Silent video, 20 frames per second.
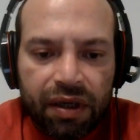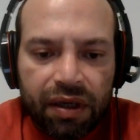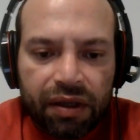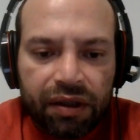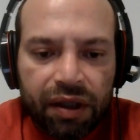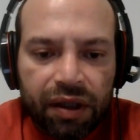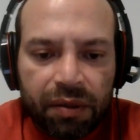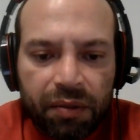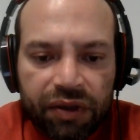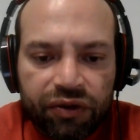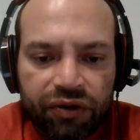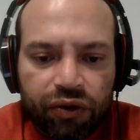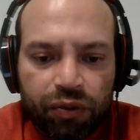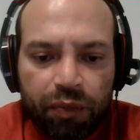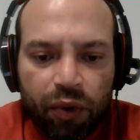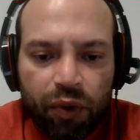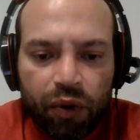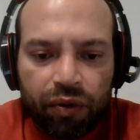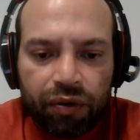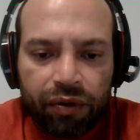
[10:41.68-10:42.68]
They may
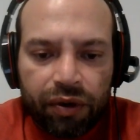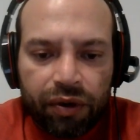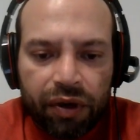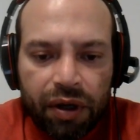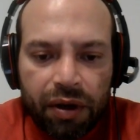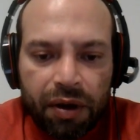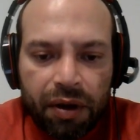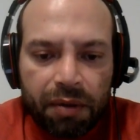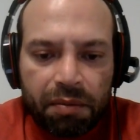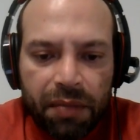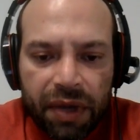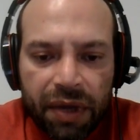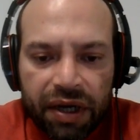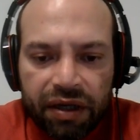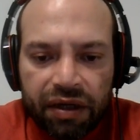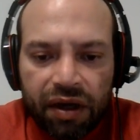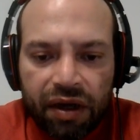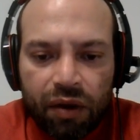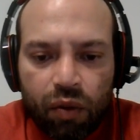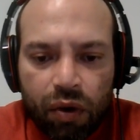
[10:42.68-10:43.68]
support many
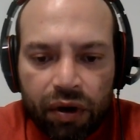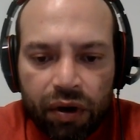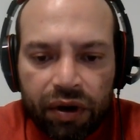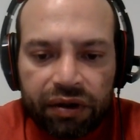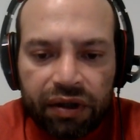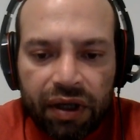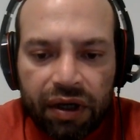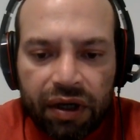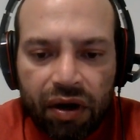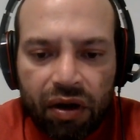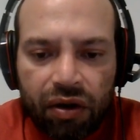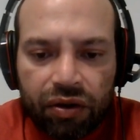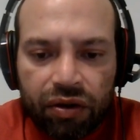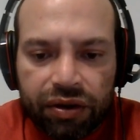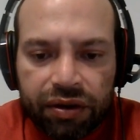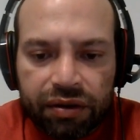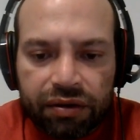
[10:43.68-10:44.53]
networking technologies,